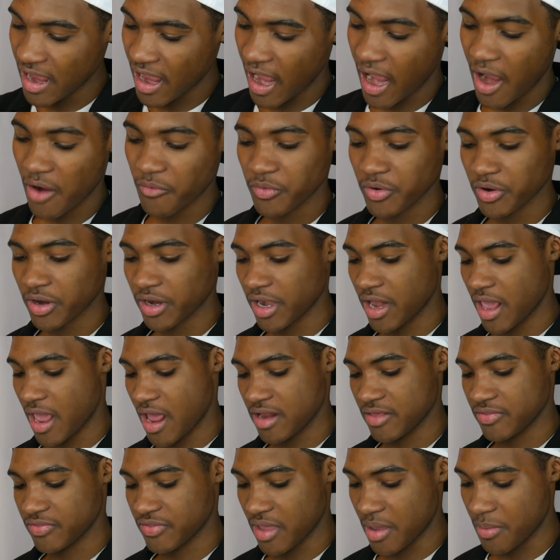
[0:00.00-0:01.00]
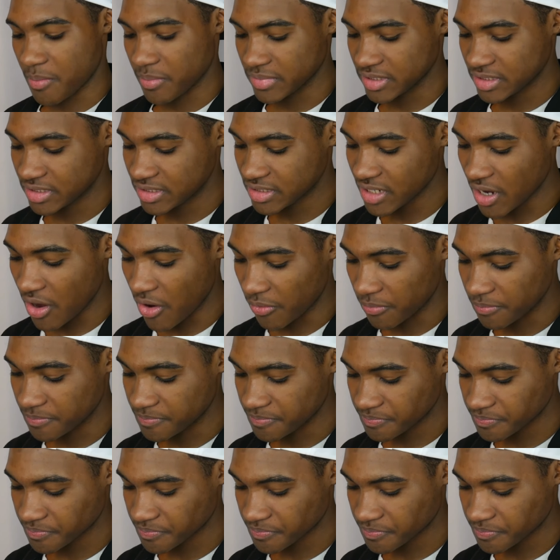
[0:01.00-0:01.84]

how we're gonna edit them. So,